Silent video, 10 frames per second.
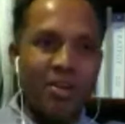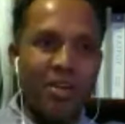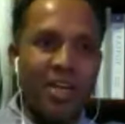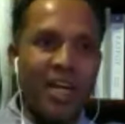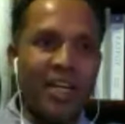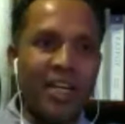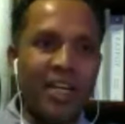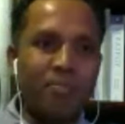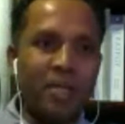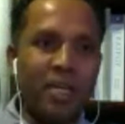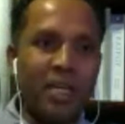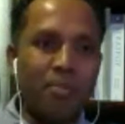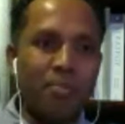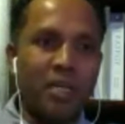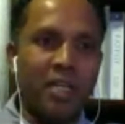coming online and let
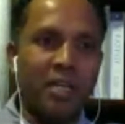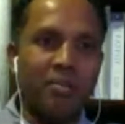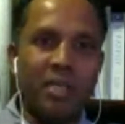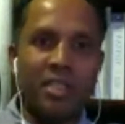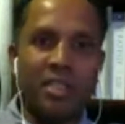me ping him.